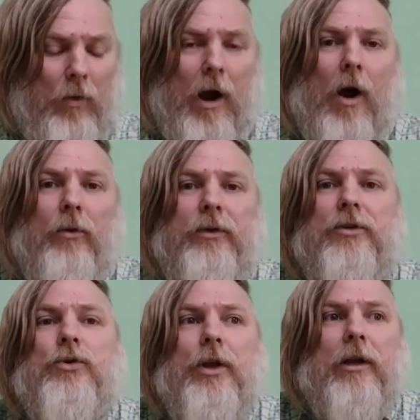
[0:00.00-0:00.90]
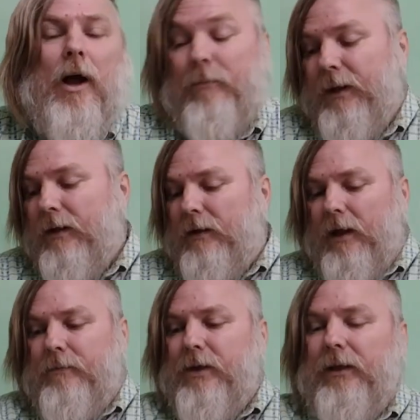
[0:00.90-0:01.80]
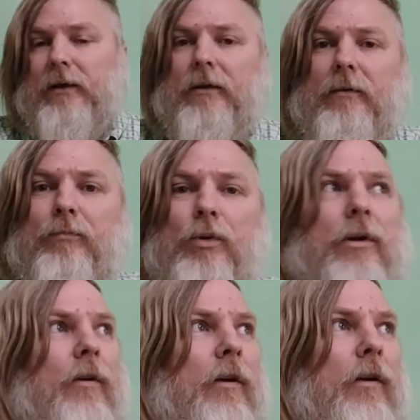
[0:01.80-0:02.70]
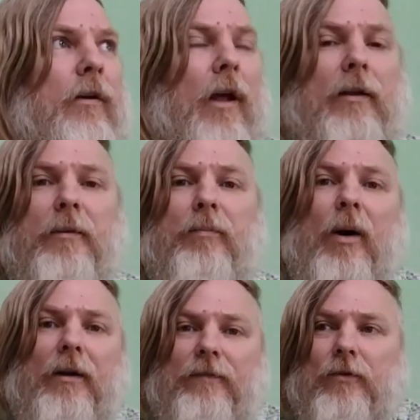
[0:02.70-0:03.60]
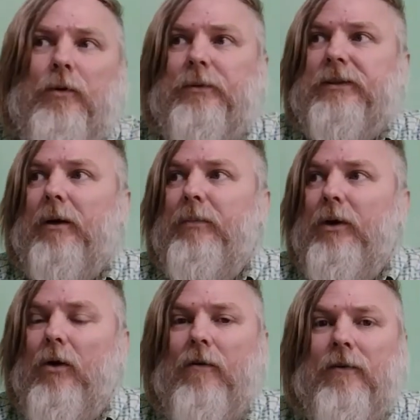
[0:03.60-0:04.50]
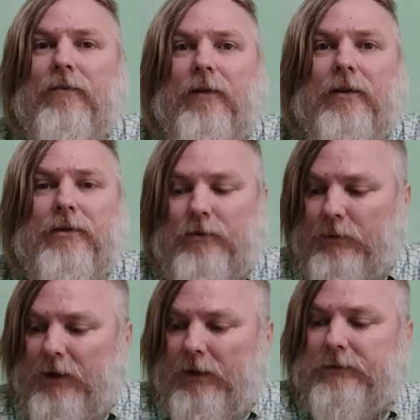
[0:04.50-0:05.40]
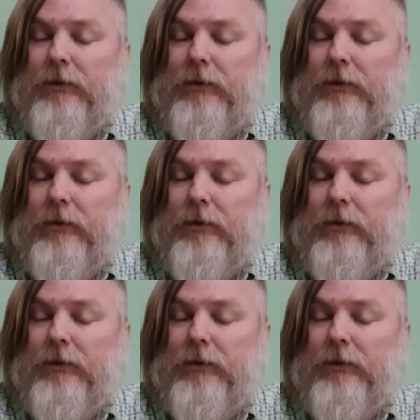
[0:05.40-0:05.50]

How the trick comes? But let me put another part from Sabine Hohenfelder, okay?